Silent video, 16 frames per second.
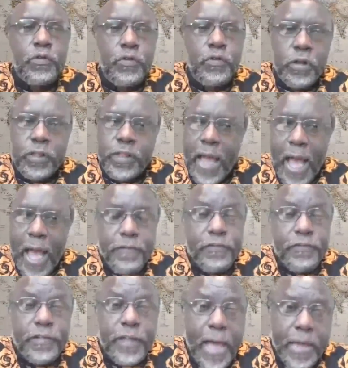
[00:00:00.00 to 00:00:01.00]
would not
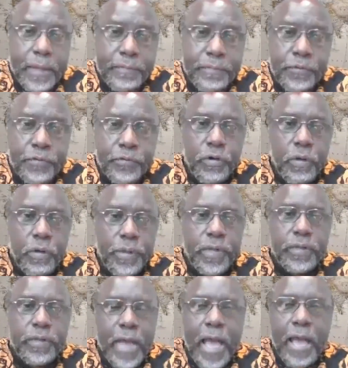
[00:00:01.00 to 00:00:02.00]
have time to commit.